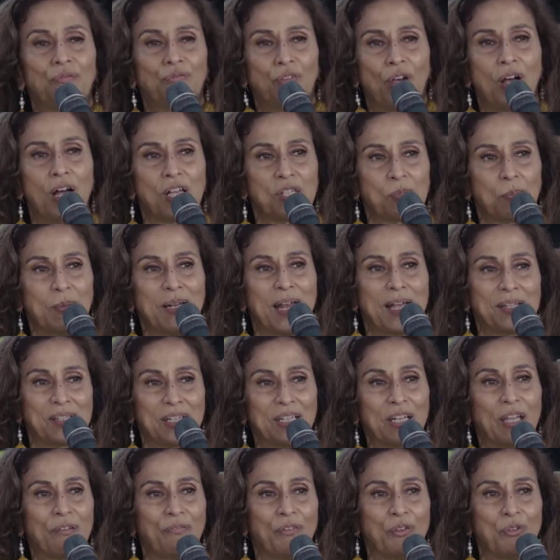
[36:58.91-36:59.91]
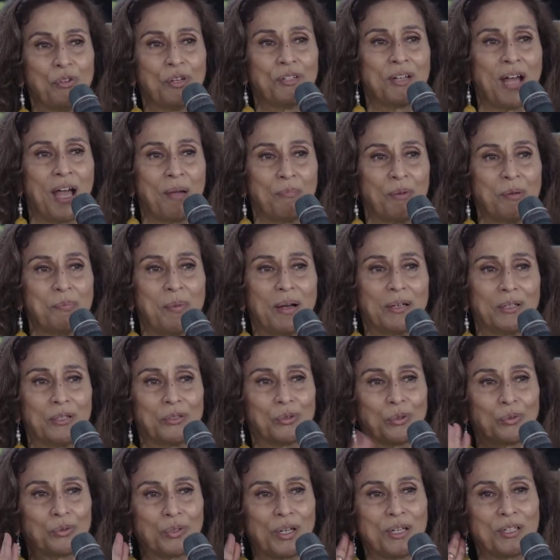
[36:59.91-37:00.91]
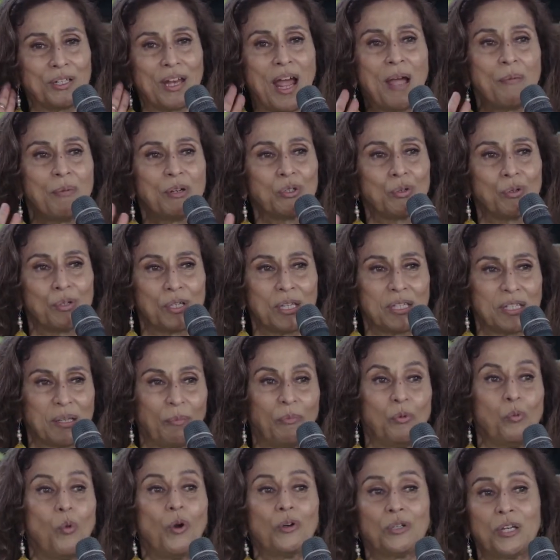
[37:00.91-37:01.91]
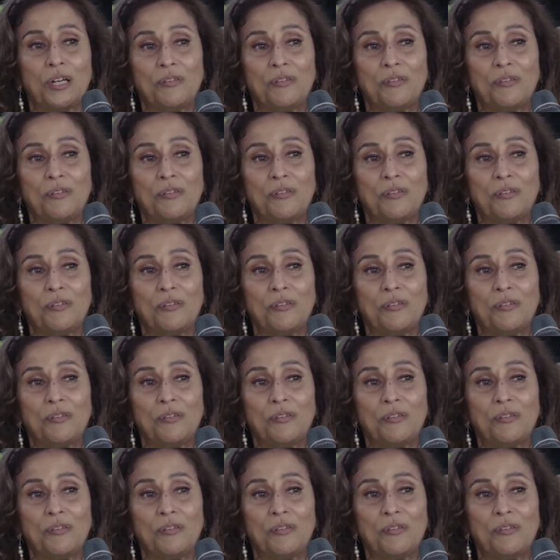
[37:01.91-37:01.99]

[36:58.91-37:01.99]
If your husband hasn't given you a diamond mangalsutra and diamond kudis, I mean, what